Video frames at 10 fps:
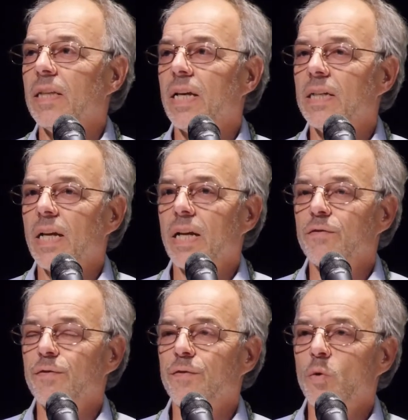that
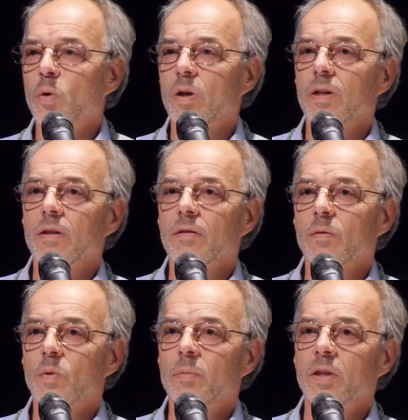at 4, the
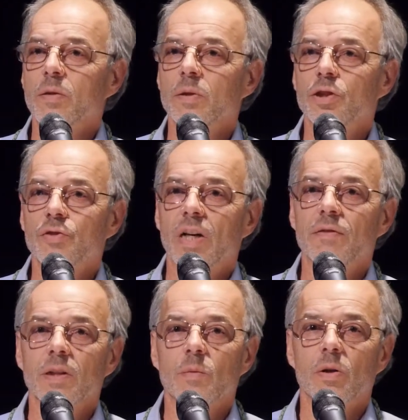woman who was
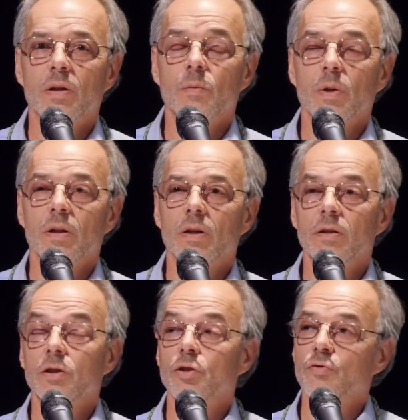traveling with
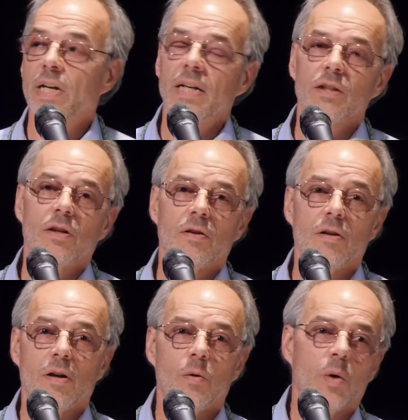her dragged
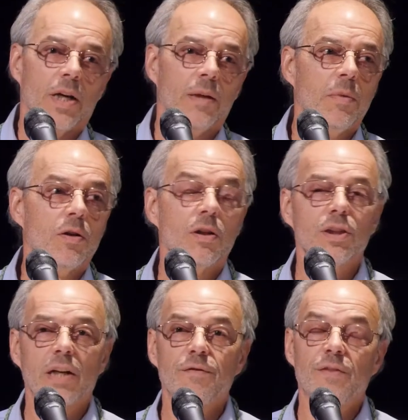her away
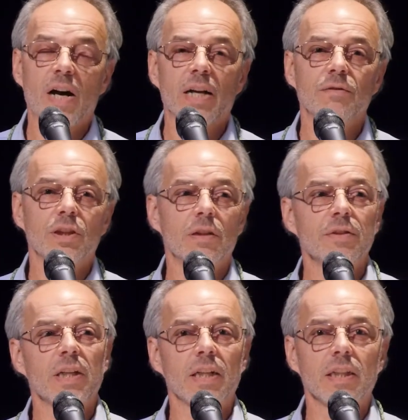because at 5,
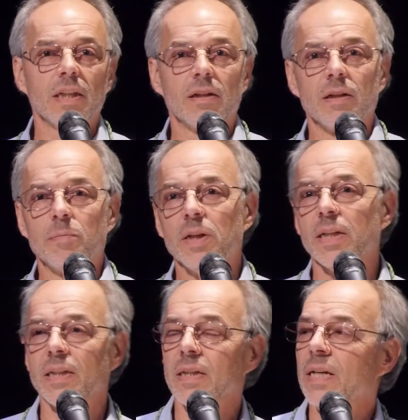Sylvia had to get on a
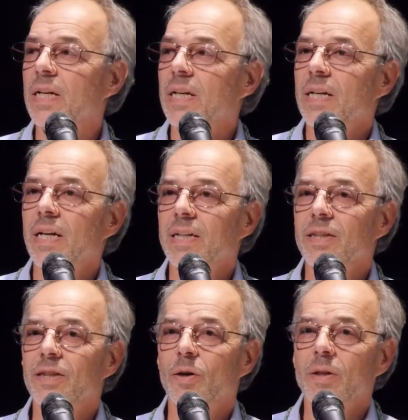plane
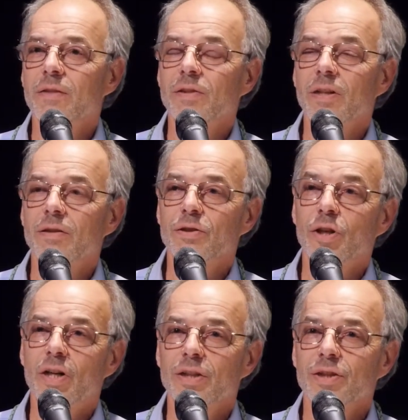and go give another
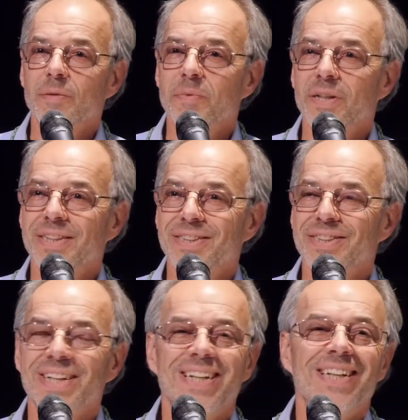talk
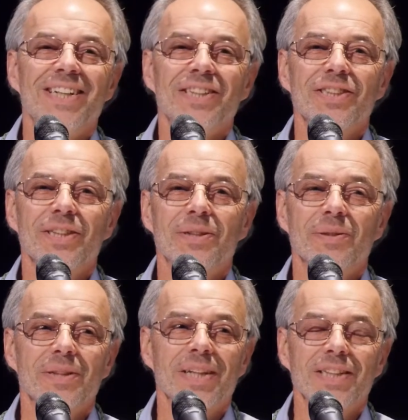someplace.
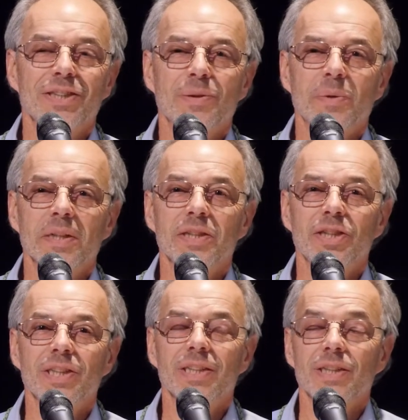So that's the way
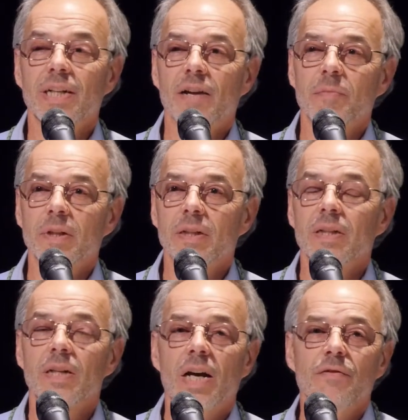she is. And I've been
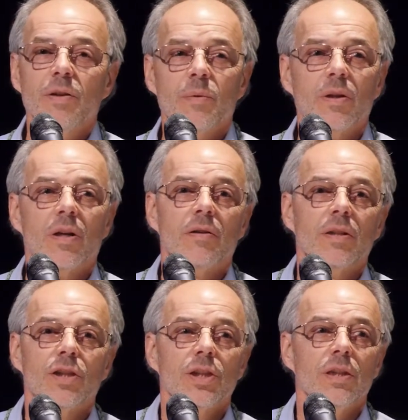diving with her,
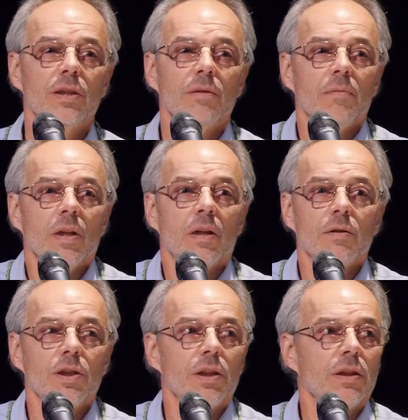and she's
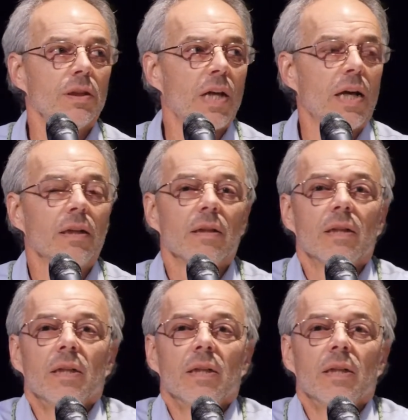not,